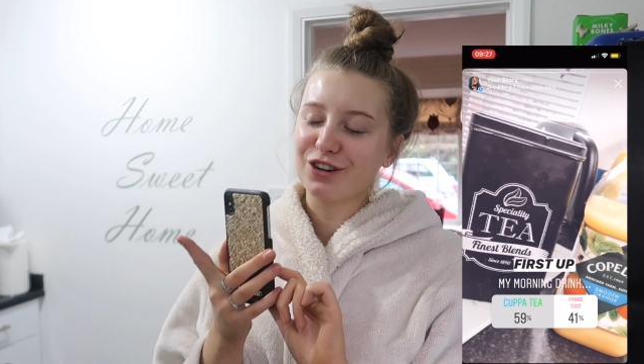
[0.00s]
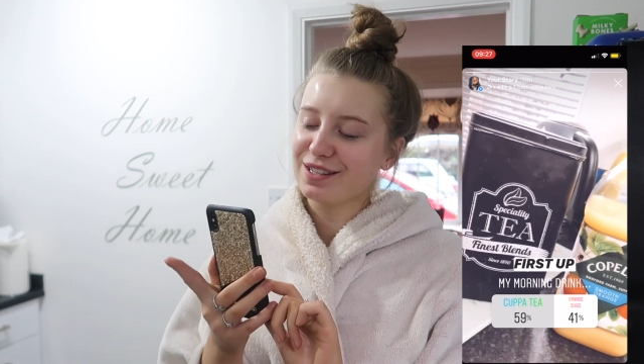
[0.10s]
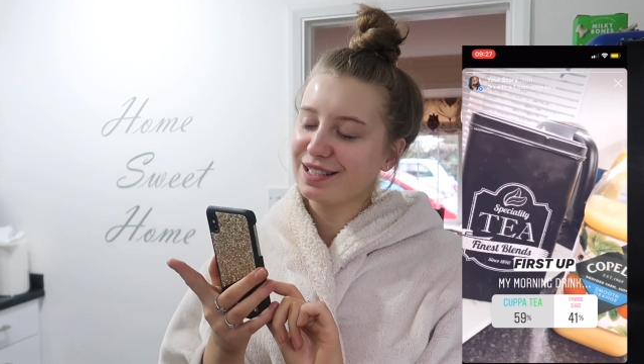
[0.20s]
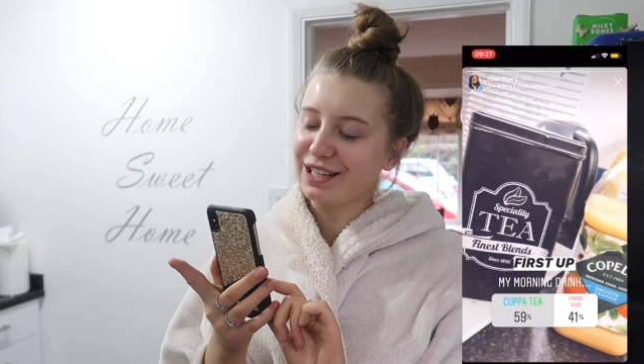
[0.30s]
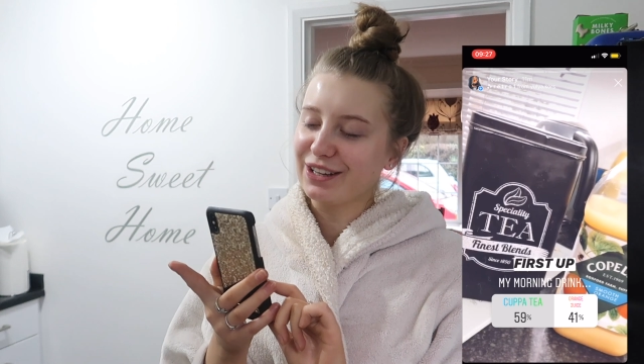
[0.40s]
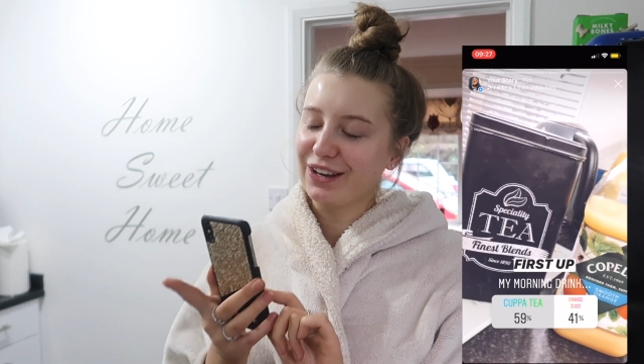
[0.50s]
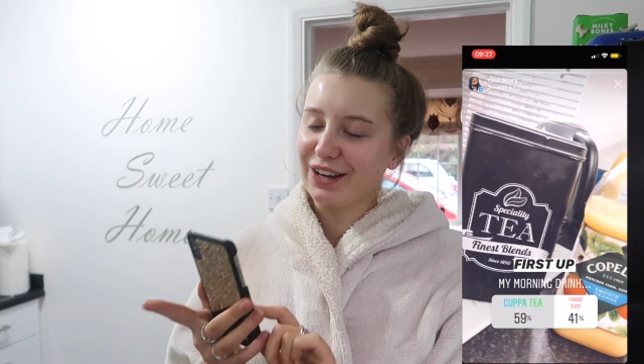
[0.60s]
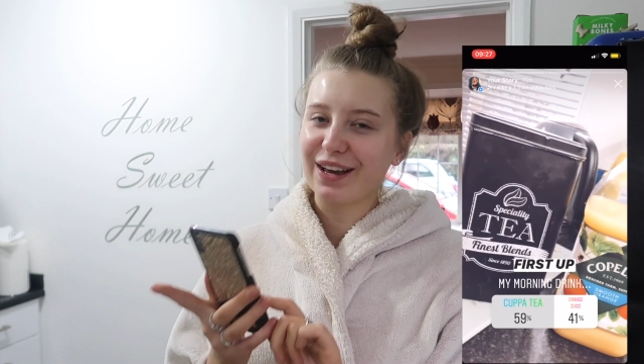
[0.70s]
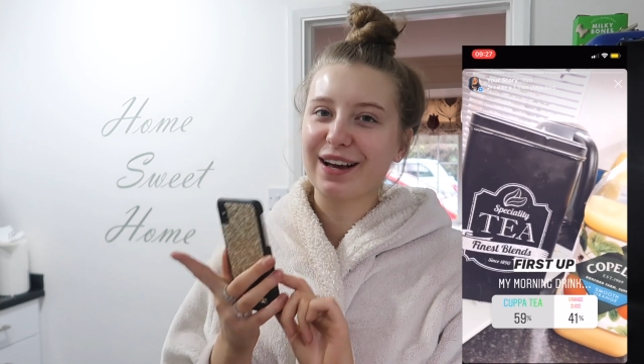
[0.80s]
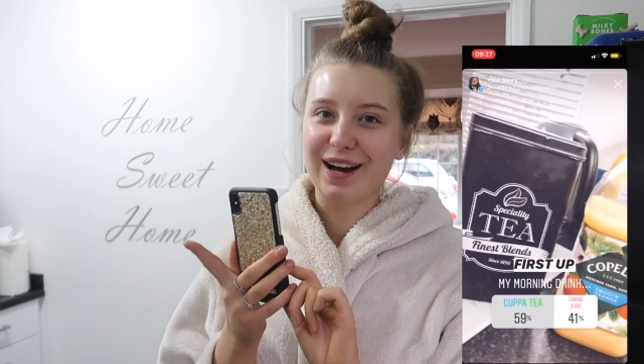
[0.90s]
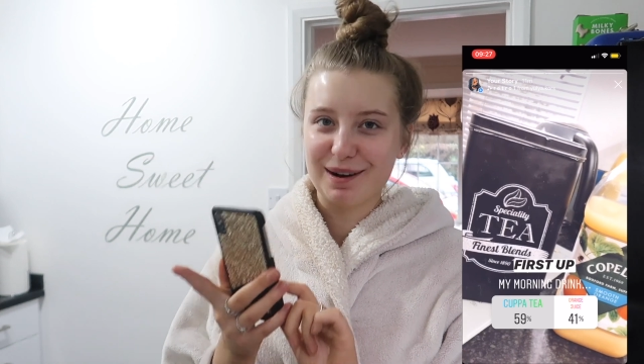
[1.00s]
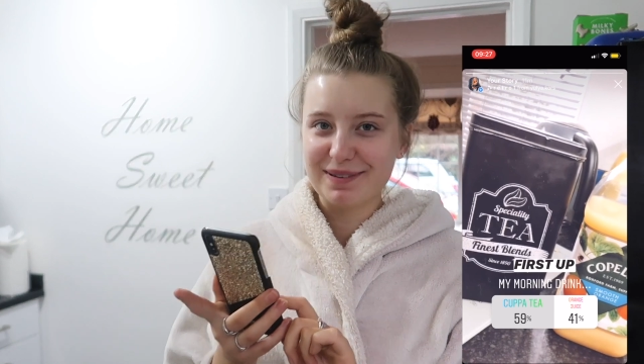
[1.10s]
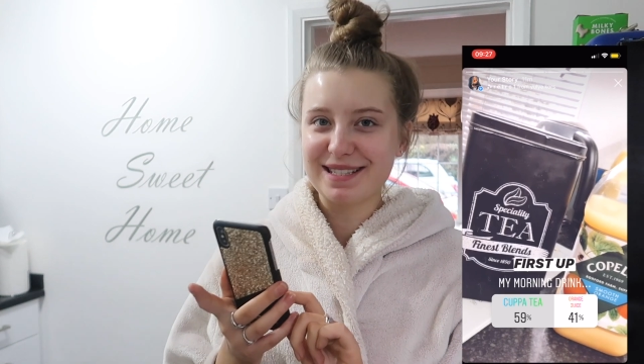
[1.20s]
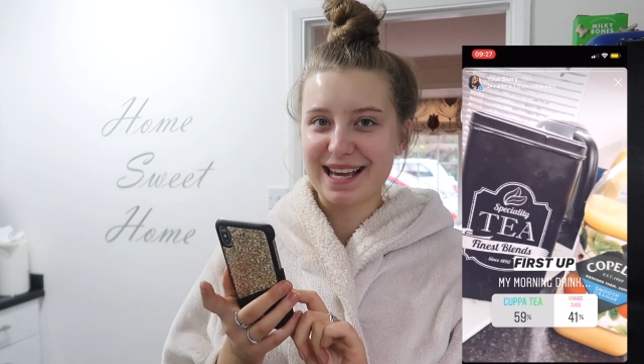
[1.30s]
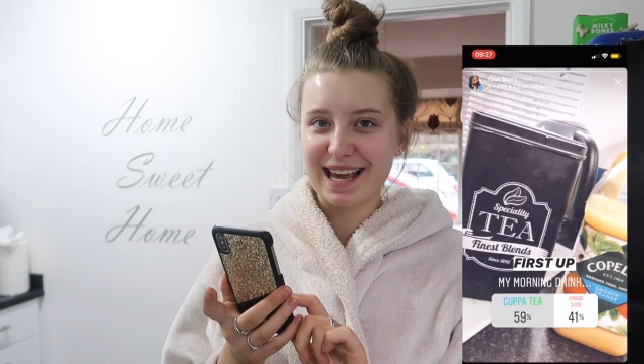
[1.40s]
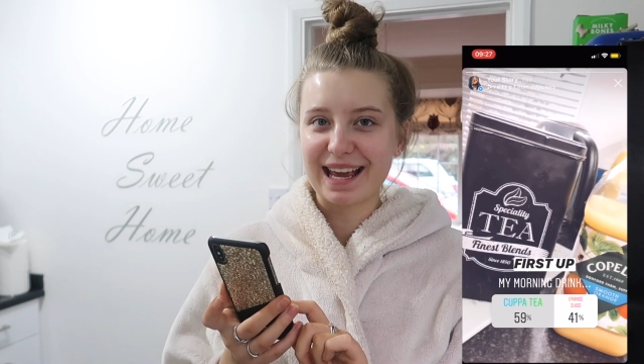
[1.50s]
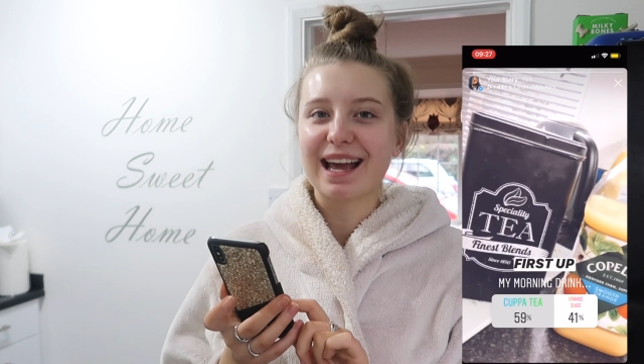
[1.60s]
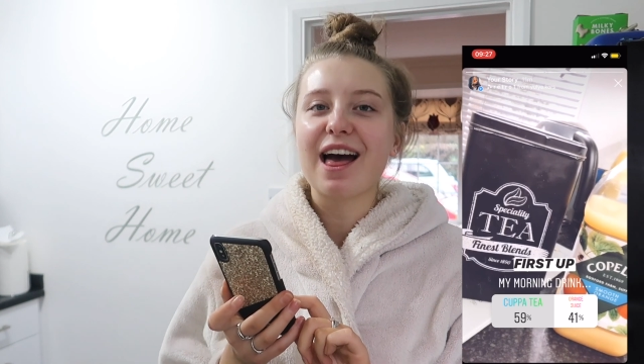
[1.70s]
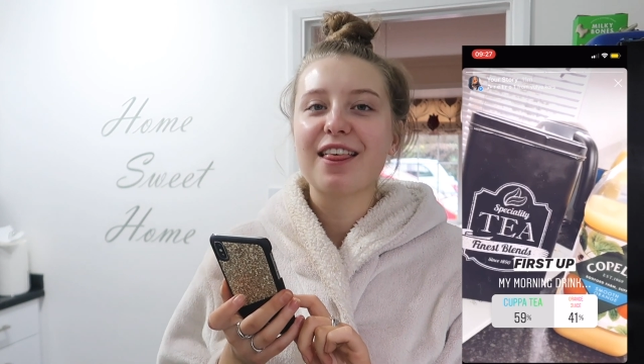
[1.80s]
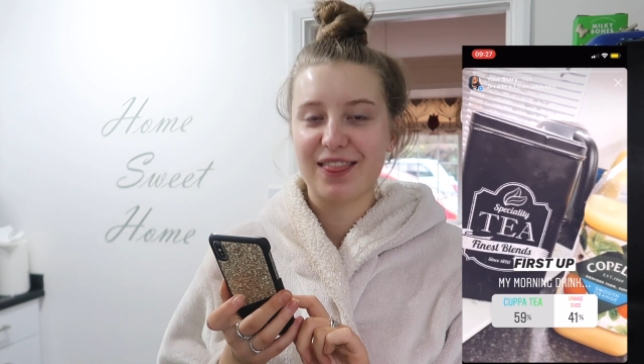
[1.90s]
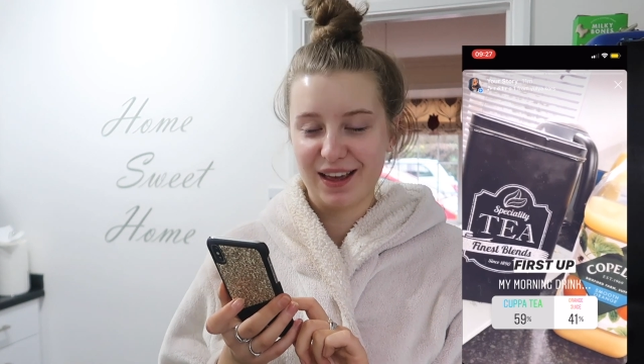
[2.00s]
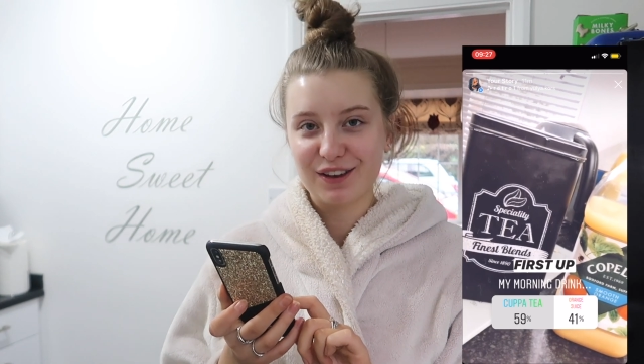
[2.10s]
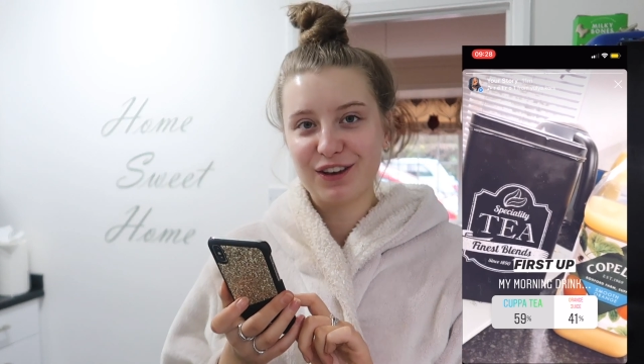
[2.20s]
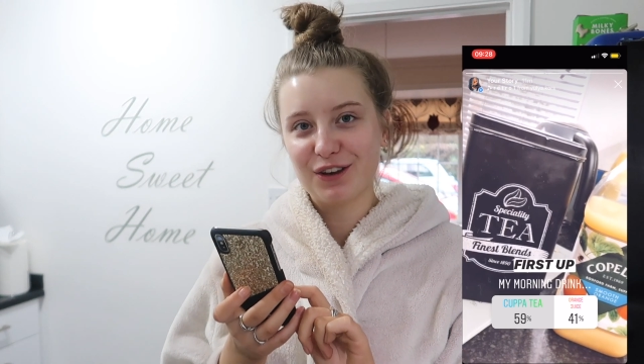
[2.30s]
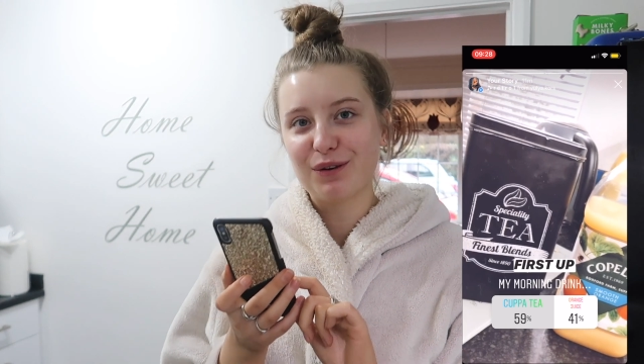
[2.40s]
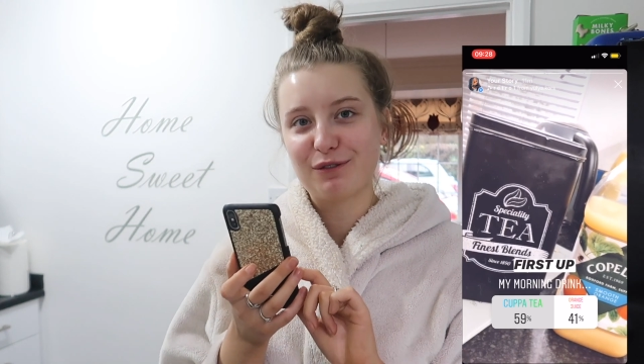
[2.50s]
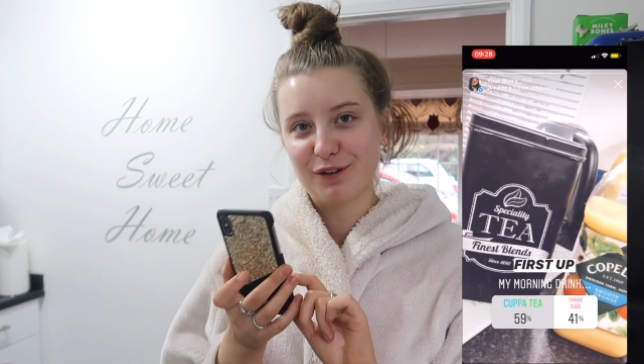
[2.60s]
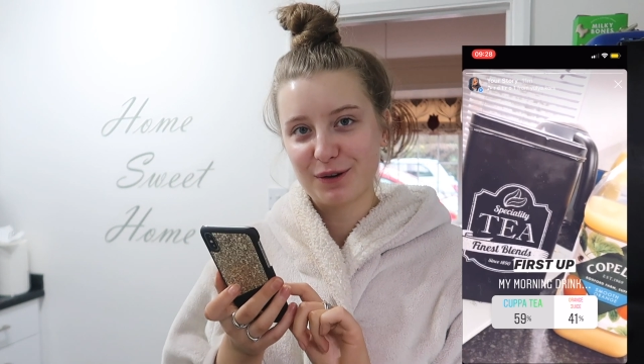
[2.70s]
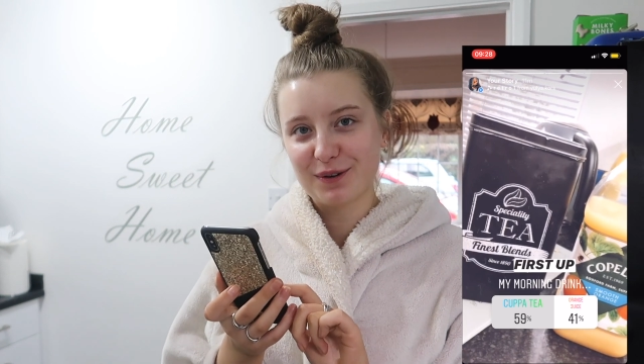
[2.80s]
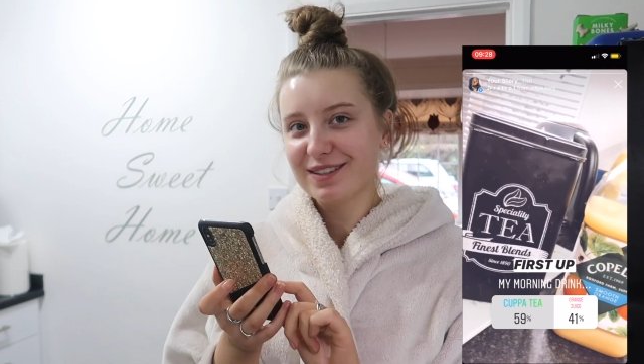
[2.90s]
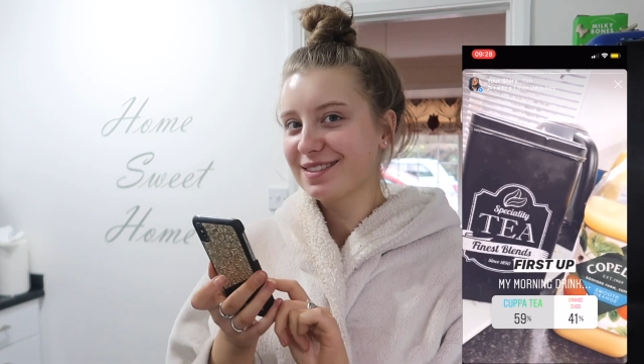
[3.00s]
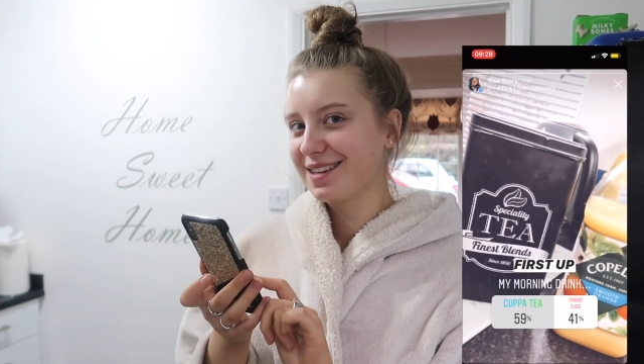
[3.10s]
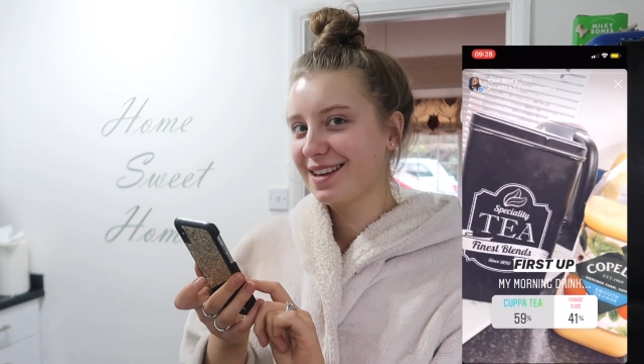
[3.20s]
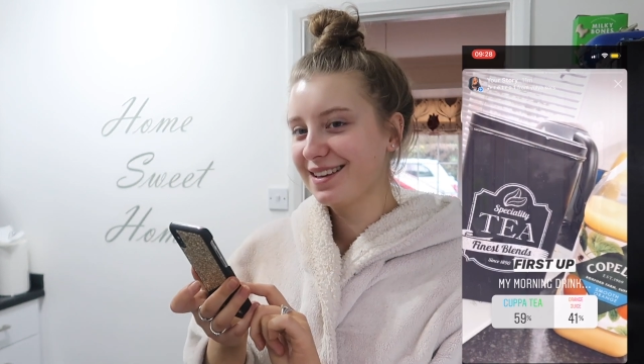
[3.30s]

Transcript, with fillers: trusty good cup of tea. Thank you, followers.